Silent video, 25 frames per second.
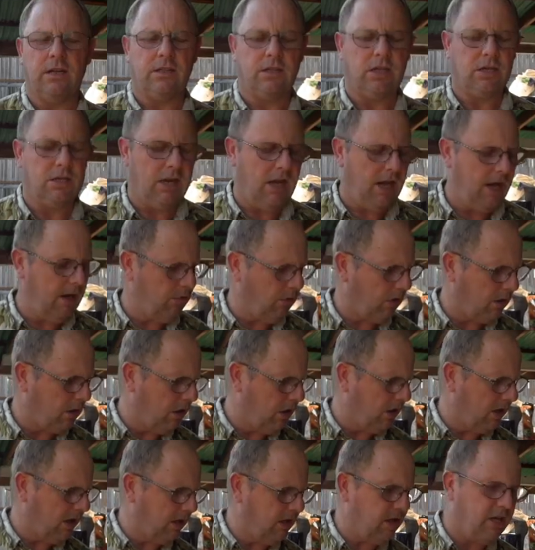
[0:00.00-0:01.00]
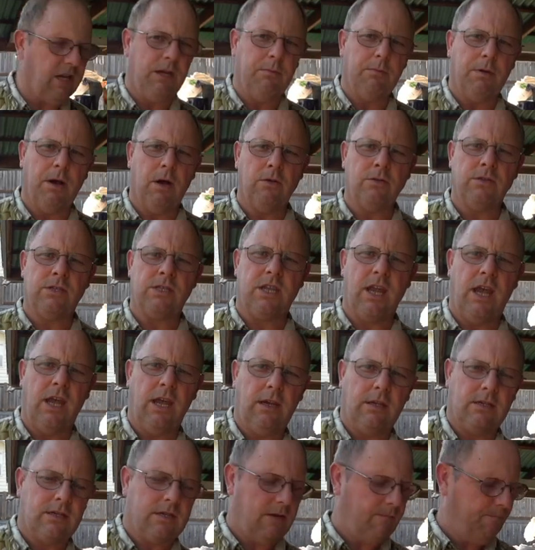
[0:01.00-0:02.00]
Today we're cooking T-bone
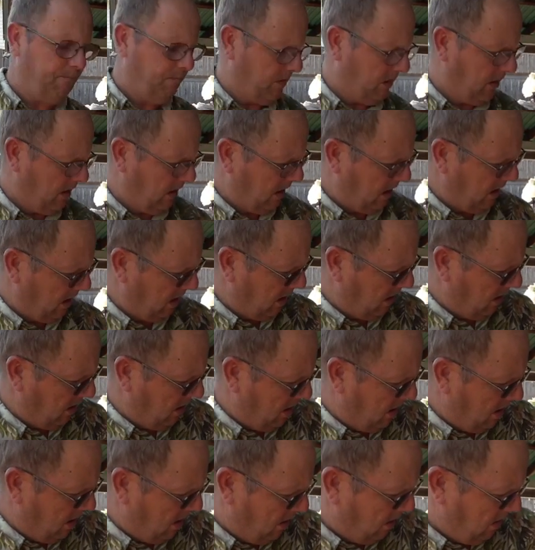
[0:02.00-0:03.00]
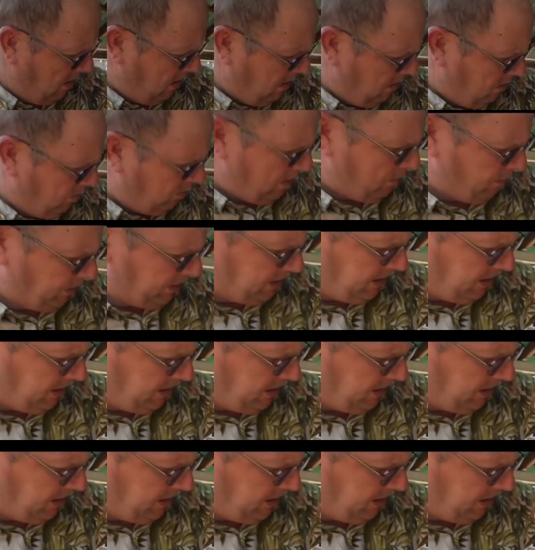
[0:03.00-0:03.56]
steaks. What we